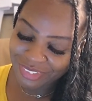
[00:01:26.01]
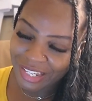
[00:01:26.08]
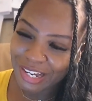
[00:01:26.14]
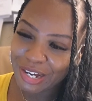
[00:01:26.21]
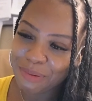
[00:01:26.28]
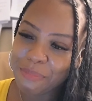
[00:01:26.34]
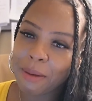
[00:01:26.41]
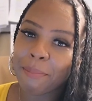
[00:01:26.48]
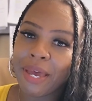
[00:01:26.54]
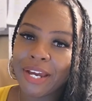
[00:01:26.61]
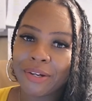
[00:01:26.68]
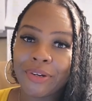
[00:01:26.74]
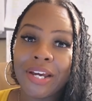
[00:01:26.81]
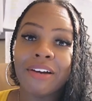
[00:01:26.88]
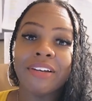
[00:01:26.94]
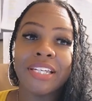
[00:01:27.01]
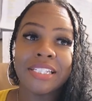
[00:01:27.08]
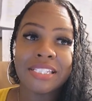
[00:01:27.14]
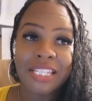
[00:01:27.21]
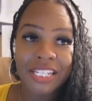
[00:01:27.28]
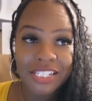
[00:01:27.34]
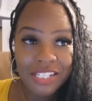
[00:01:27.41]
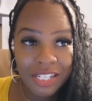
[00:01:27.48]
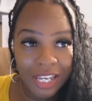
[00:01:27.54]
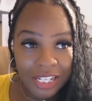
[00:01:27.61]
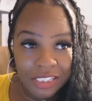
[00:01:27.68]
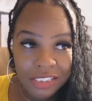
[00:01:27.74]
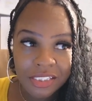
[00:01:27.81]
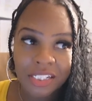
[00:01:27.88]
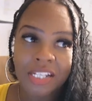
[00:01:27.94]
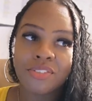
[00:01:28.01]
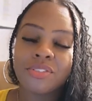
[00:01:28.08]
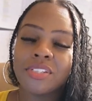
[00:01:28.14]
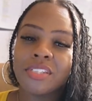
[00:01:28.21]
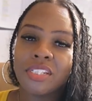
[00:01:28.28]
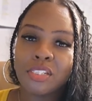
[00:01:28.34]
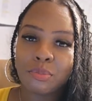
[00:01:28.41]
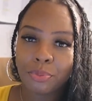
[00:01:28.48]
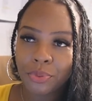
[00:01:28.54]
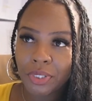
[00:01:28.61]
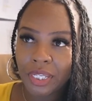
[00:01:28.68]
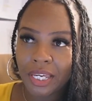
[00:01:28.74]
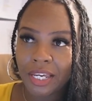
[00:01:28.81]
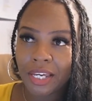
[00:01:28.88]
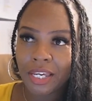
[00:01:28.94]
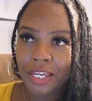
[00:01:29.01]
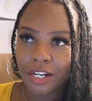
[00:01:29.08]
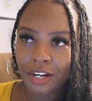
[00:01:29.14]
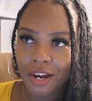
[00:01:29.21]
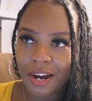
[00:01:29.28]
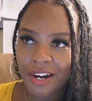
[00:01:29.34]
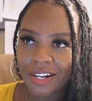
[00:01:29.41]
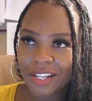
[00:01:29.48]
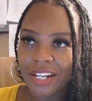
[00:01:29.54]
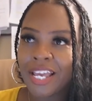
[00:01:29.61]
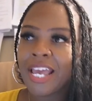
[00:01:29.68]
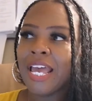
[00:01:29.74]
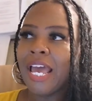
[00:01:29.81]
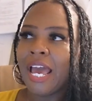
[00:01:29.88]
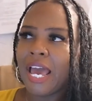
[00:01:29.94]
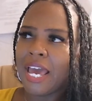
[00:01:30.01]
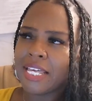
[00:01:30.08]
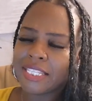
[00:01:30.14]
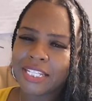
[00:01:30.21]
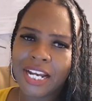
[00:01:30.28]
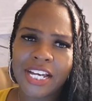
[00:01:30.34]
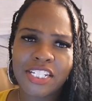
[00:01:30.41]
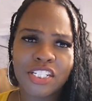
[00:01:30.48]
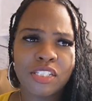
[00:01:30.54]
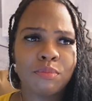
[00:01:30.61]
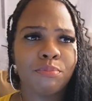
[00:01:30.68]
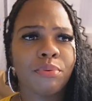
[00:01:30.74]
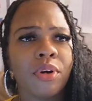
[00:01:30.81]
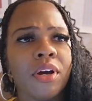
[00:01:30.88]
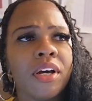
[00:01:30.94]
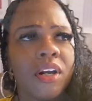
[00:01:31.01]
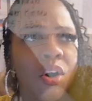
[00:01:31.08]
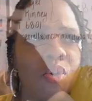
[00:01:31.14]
Uh, my background is education. I used to teach pre-K and kindergarten. And then I just brought